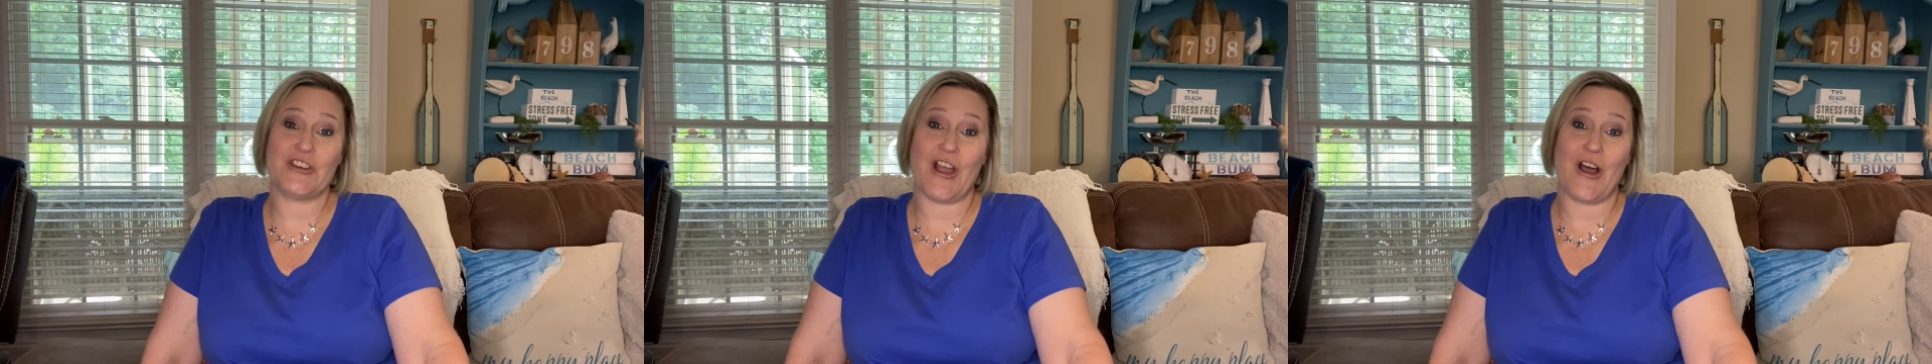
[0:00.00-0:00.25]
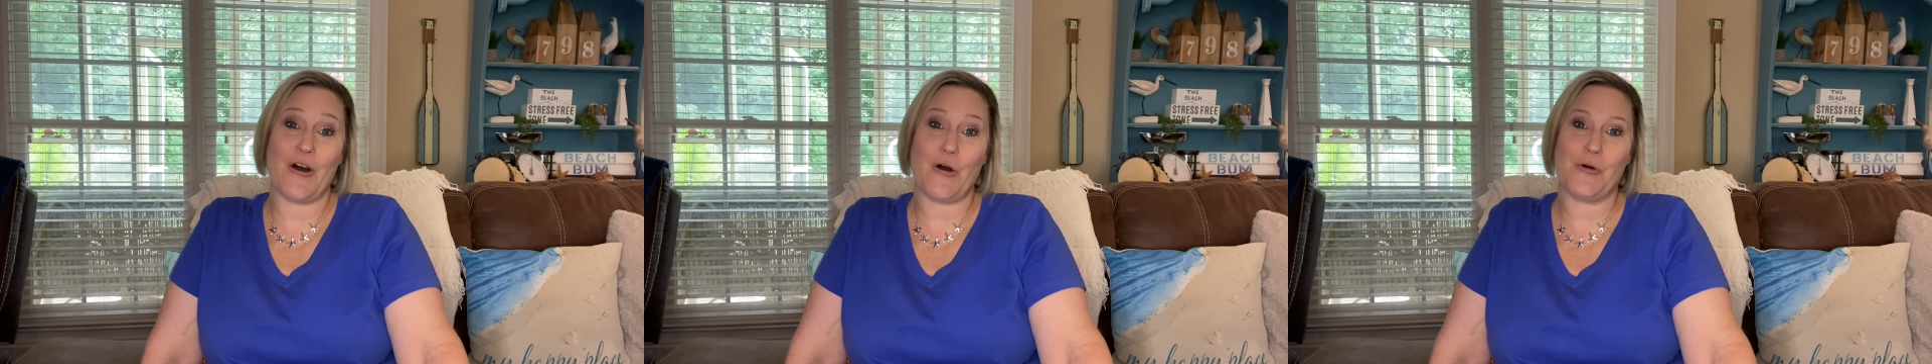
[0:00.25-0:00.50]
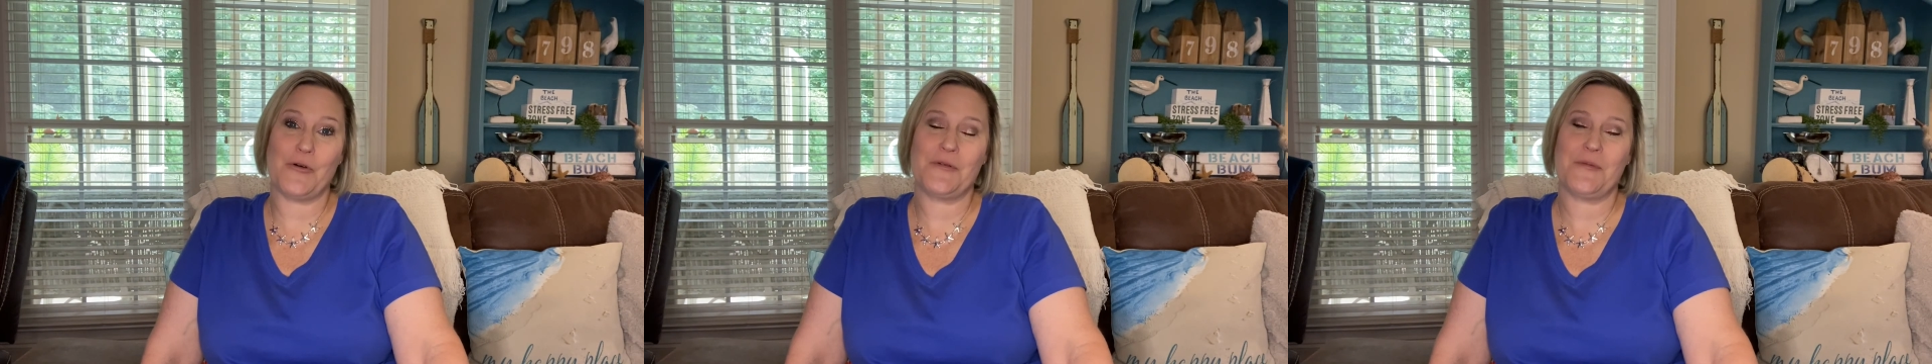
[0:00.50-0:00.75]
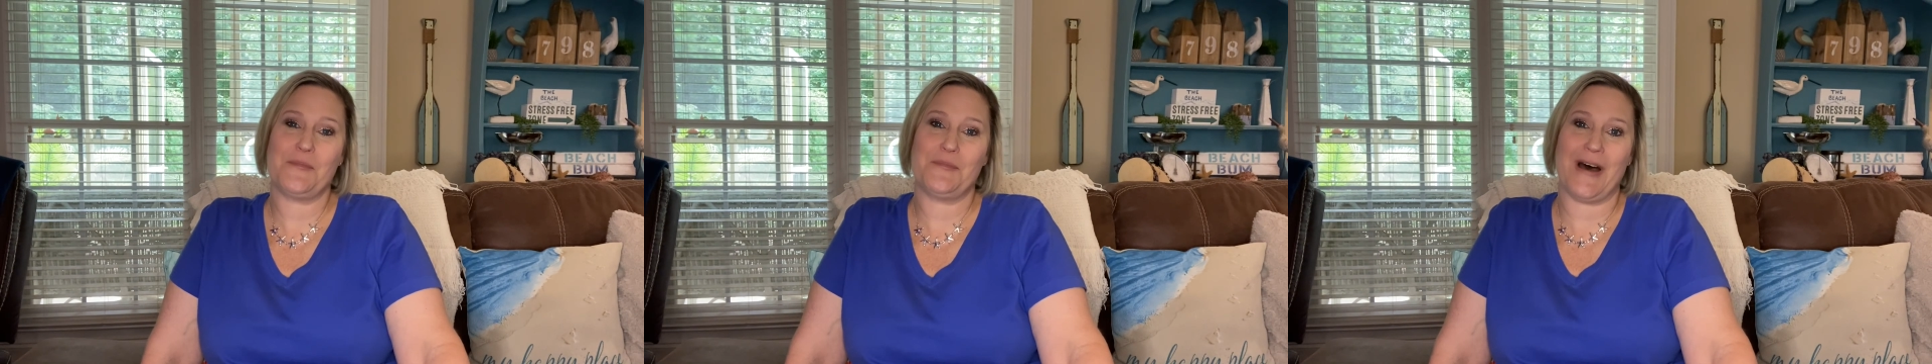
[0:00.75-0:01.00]
y'all.
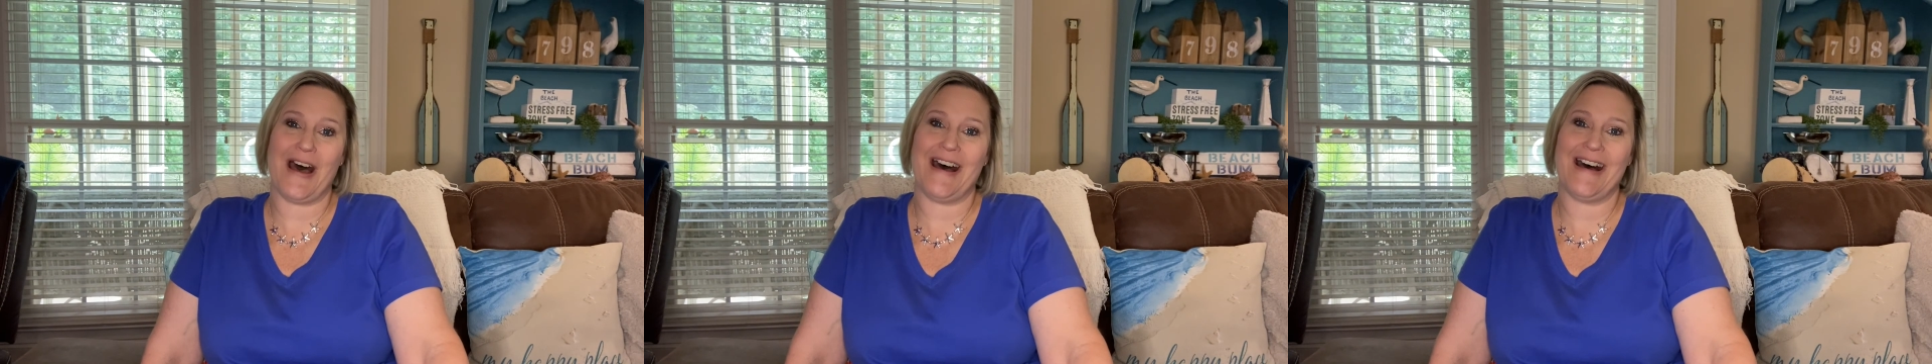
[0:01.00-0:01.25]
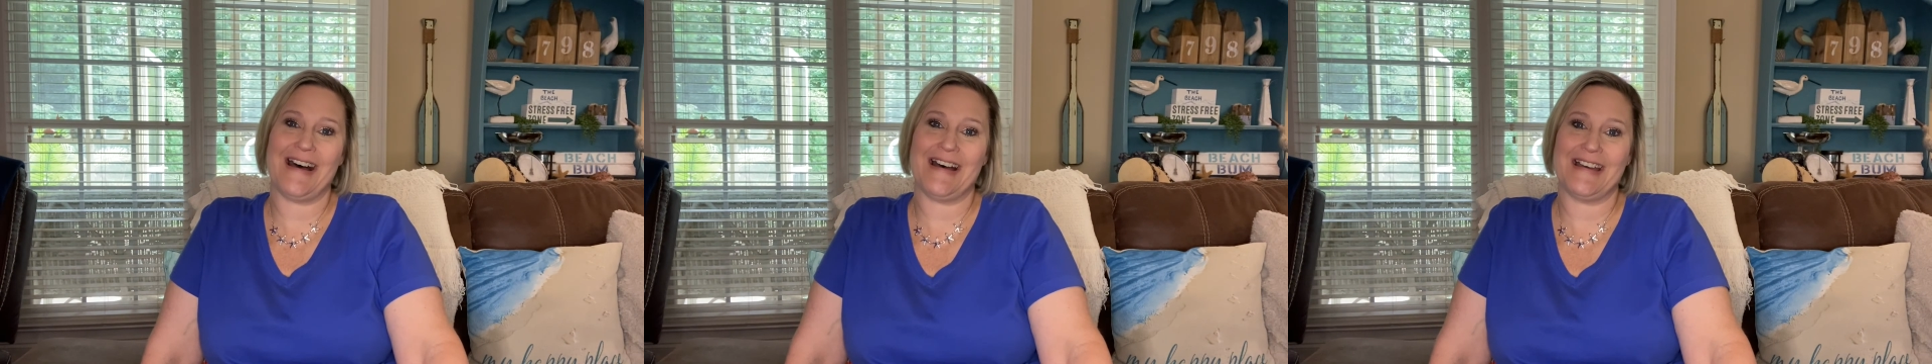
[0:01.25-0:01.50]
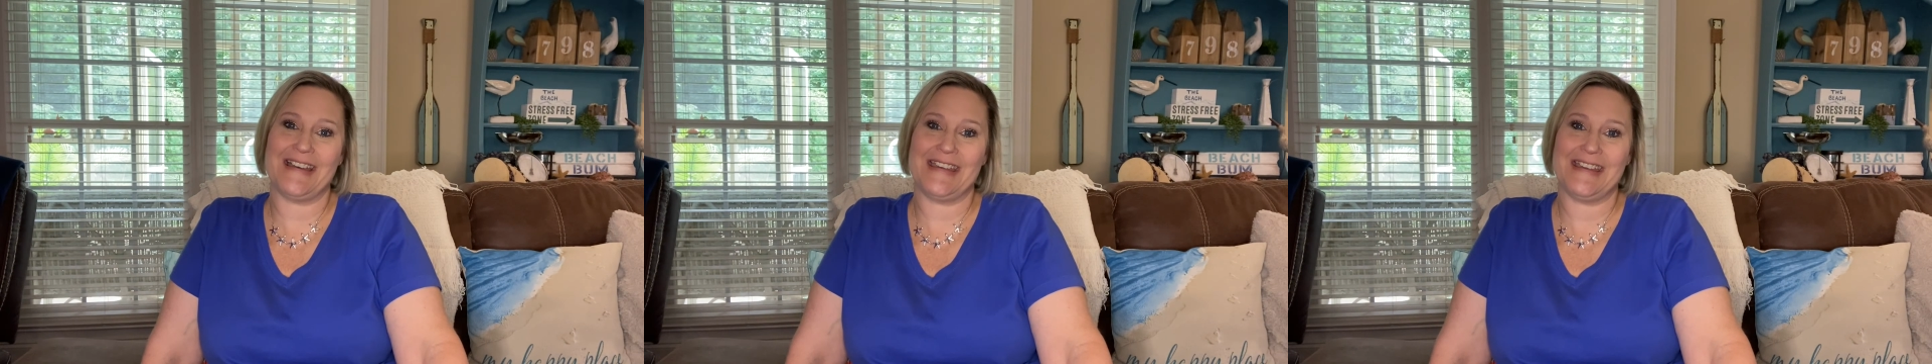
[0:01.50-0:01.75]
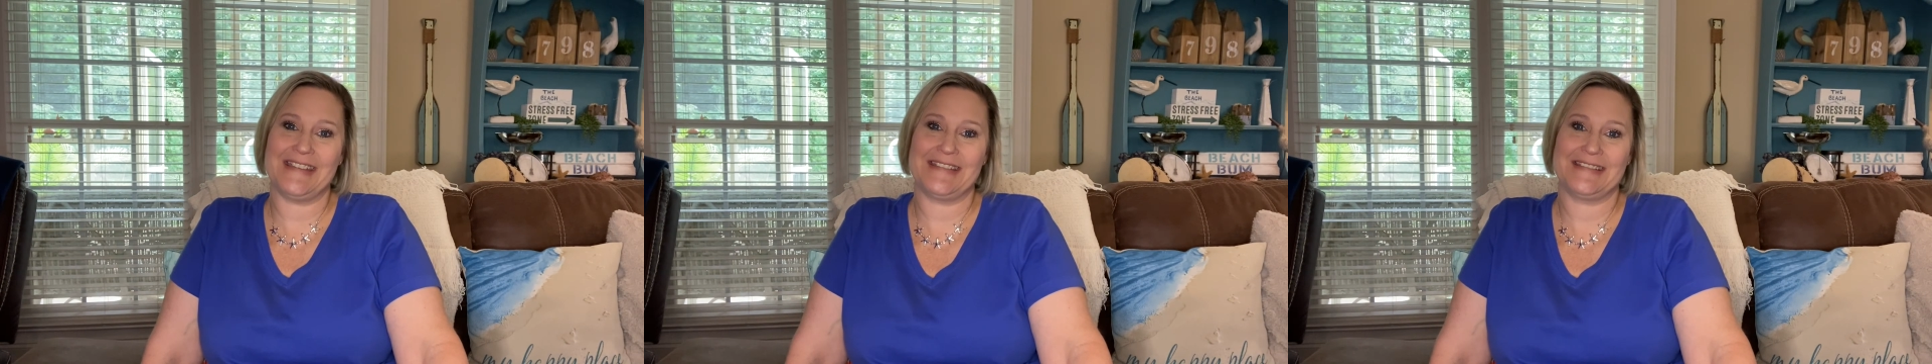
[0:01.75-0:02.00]
Bye.